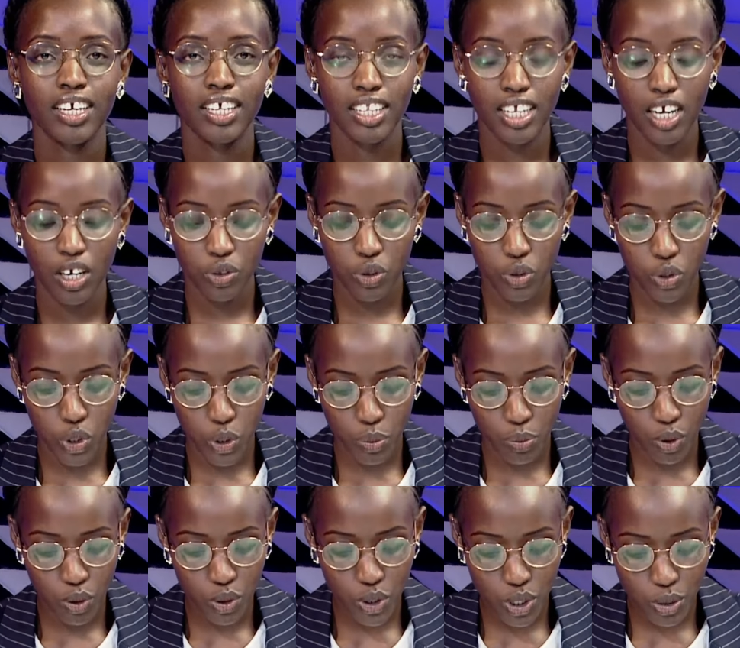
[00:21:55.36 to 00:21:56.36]
Now to
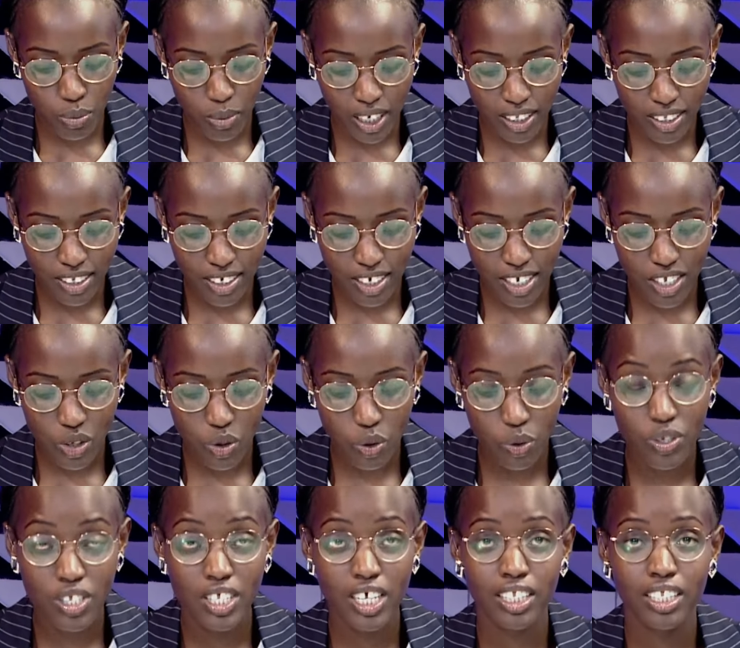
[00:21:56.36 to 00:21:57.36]
sports matters.
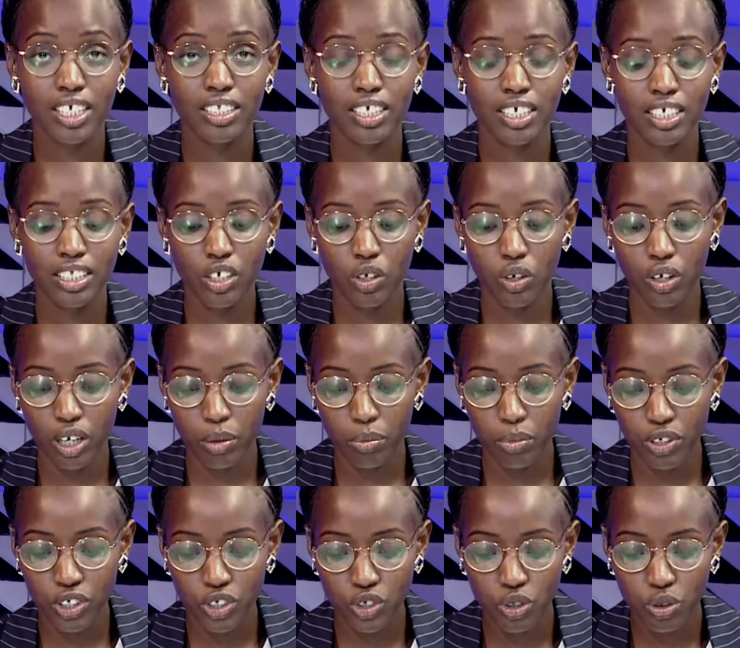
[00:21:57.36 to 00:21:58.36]
On Saturday, in
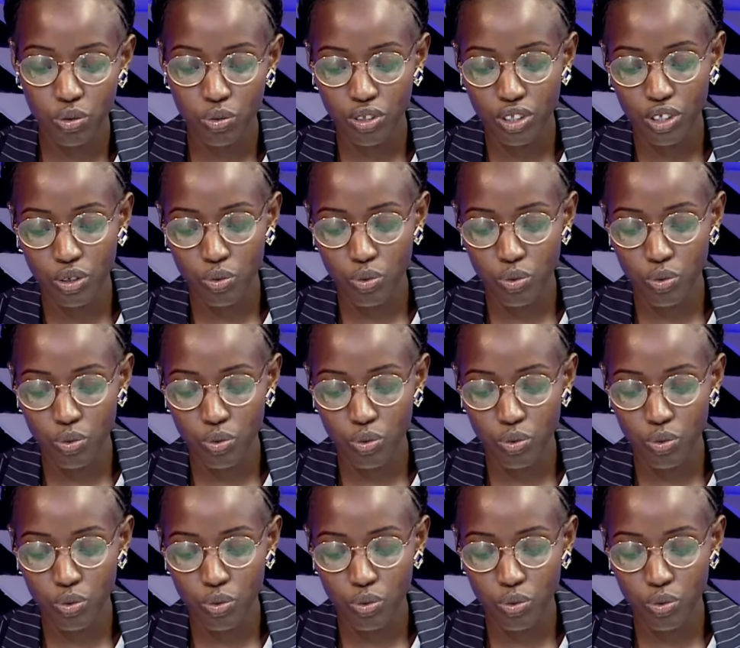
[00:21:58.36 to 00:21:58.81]
collaboration with the